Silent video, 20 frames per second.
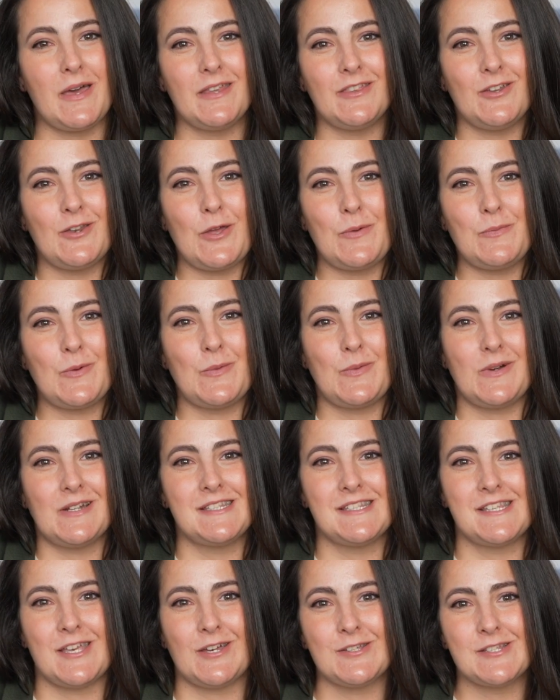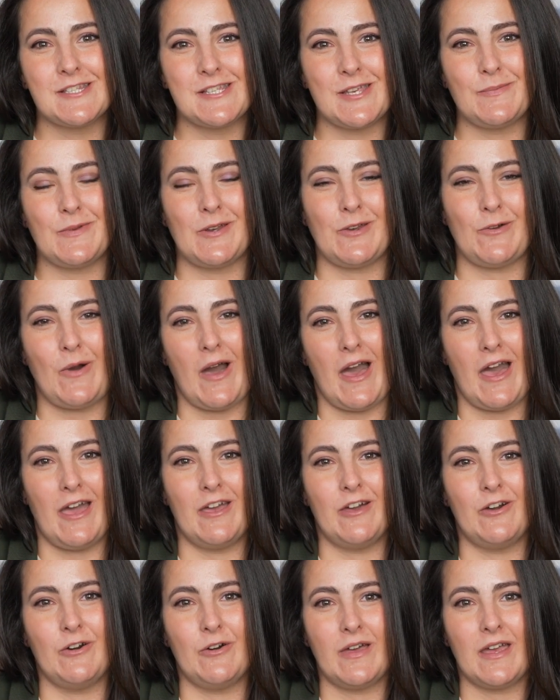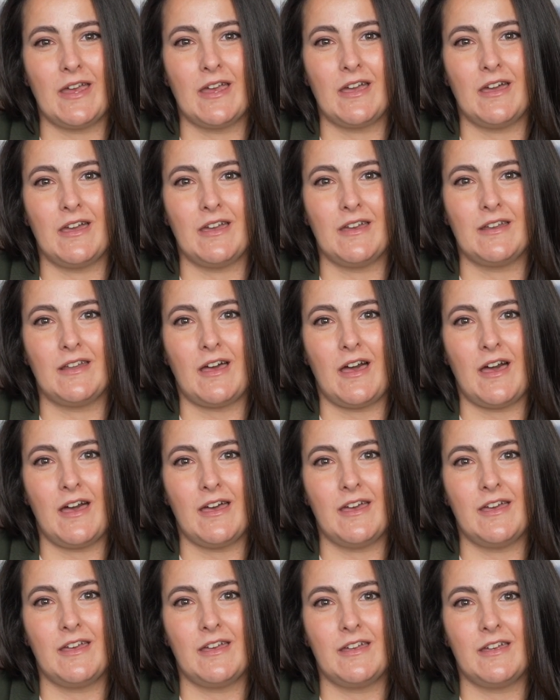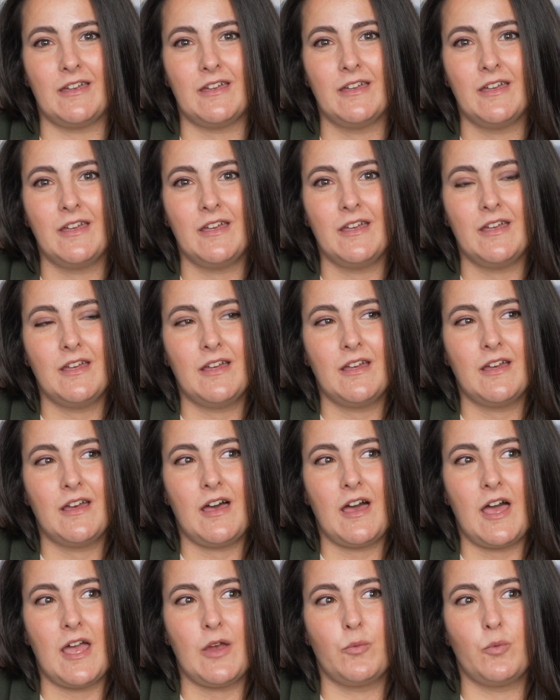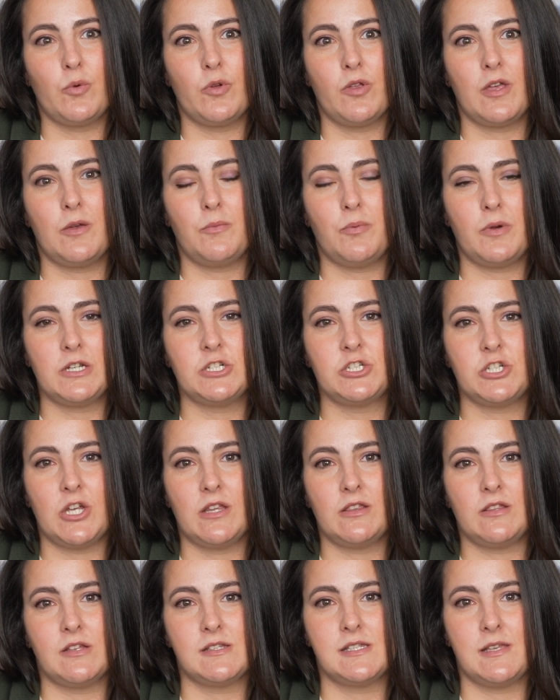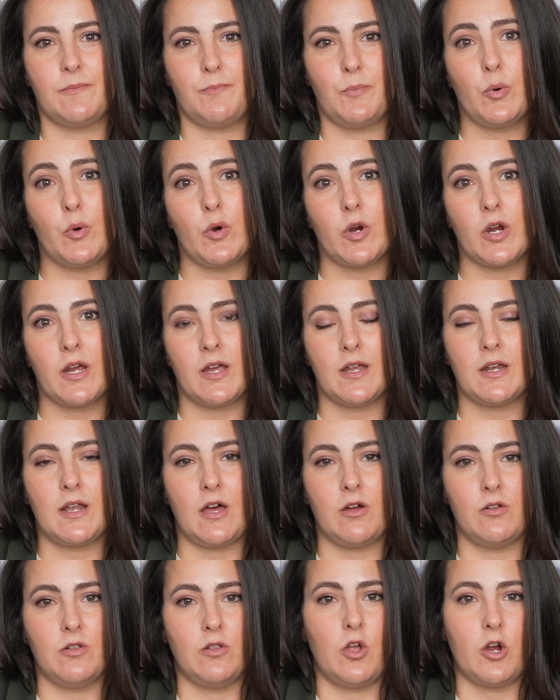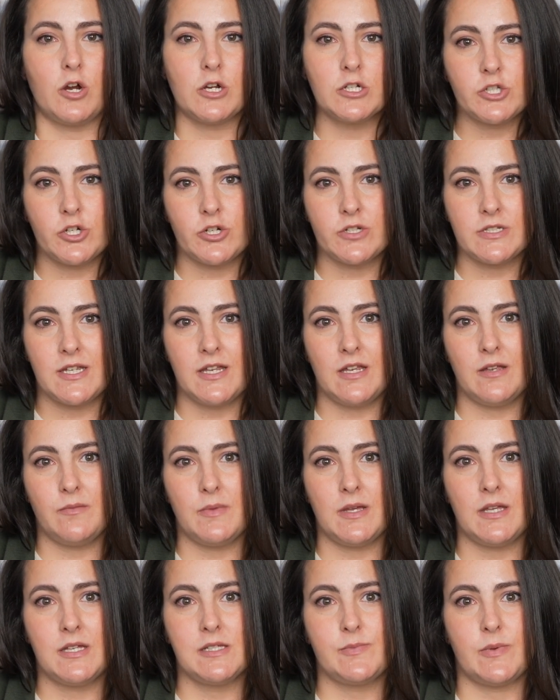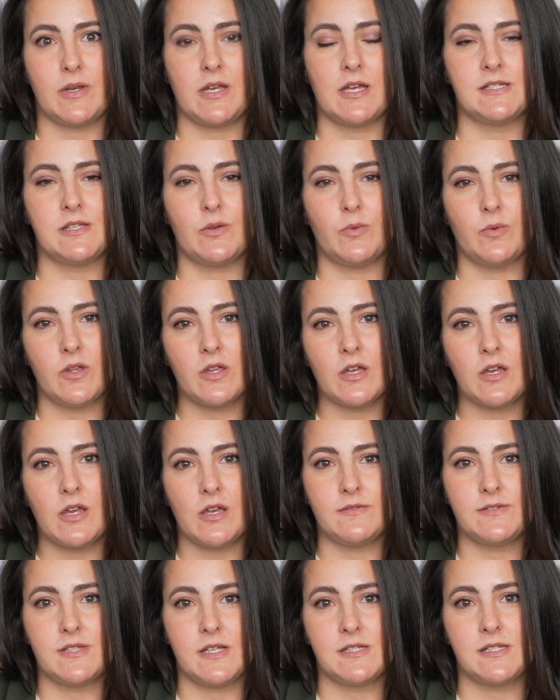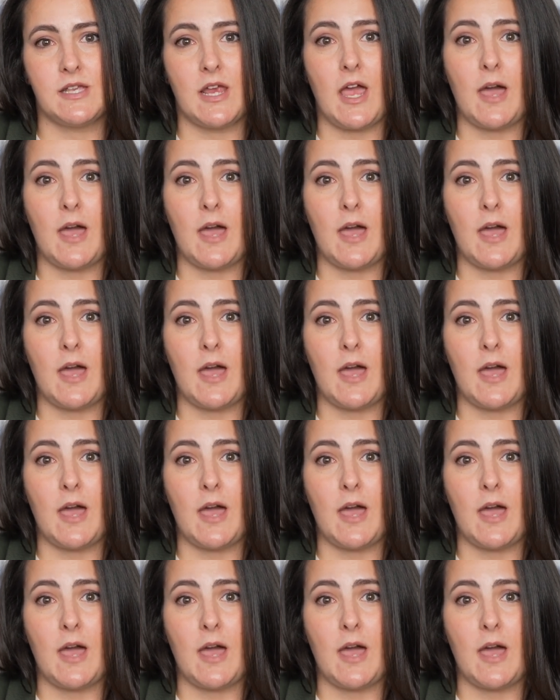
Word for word: on the number one sales team in Ohio, and I I really appreciate the support and how large our team is, because it really gives us the